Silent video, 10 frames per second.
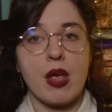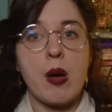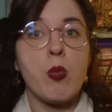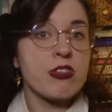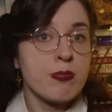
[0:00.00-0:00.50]

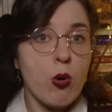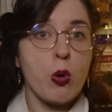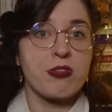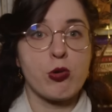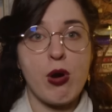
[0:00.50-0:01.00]
And what's
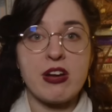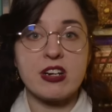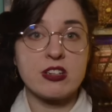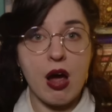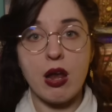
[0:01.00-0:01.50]
more,
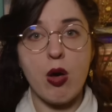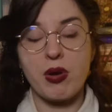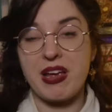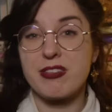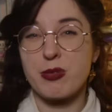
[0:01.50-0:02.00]
Socratic
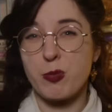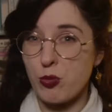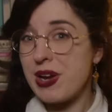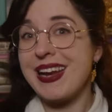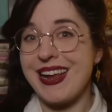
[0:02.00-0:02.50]
dialogue is
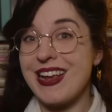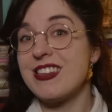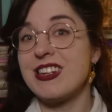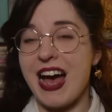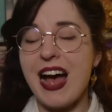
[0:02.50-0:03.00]
really
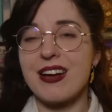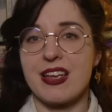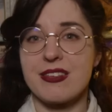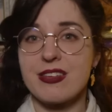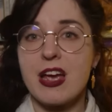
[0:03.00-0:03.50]
easy to
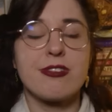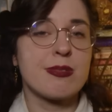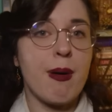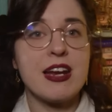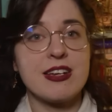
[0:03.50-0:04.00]
access.
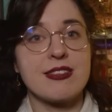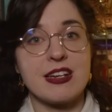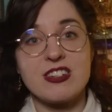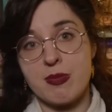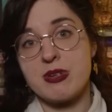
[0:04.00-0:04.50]
Despite its
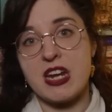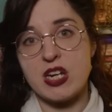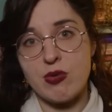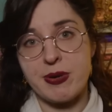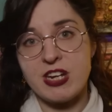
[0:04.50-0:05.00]

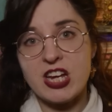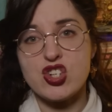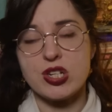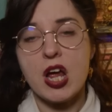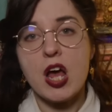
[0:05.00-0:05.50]
intimidating
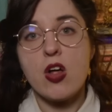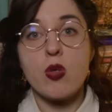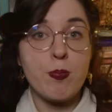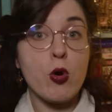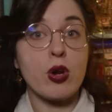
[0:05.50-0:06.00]
reputation,
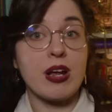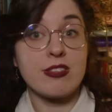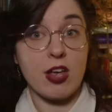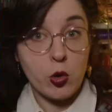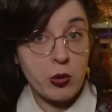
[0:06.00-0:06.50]
the book
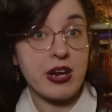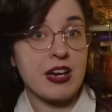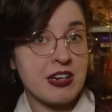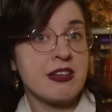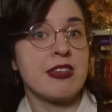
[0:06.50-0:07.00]
is a quick
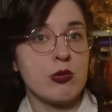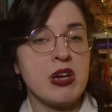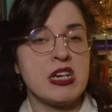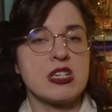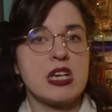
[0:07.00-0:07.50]
and easy
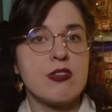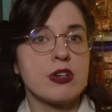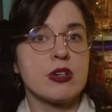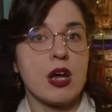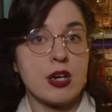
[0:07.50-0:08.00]
read,
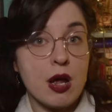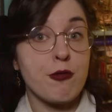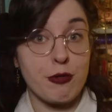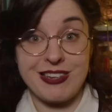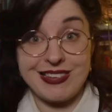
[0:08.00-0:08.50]
even enough
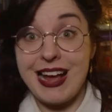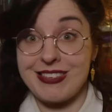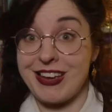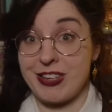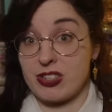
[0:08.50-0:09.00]
for a
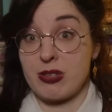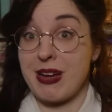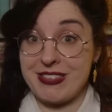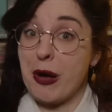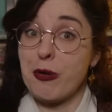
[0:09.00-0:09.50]
dyslexic such as
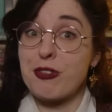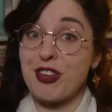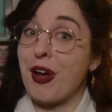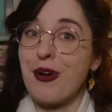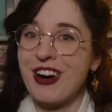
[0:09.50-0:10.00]
myself,
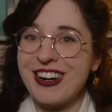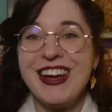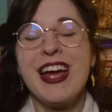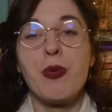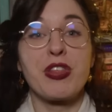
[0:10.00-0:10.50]
so
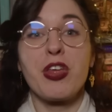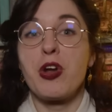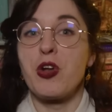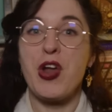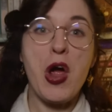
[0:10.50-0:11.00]
with
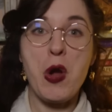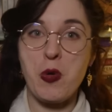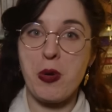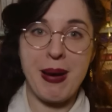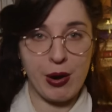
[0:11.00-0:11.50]

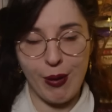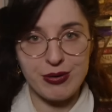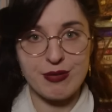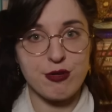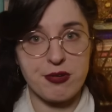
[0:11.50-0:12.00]
no
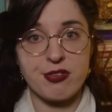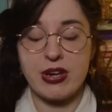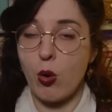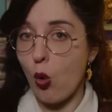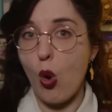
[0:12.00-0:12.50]
background in
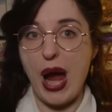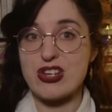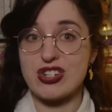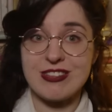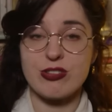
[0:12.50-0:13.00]
philosophy or
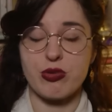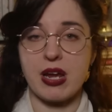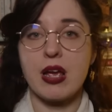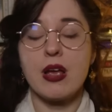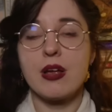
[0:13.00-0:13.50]
ancient history.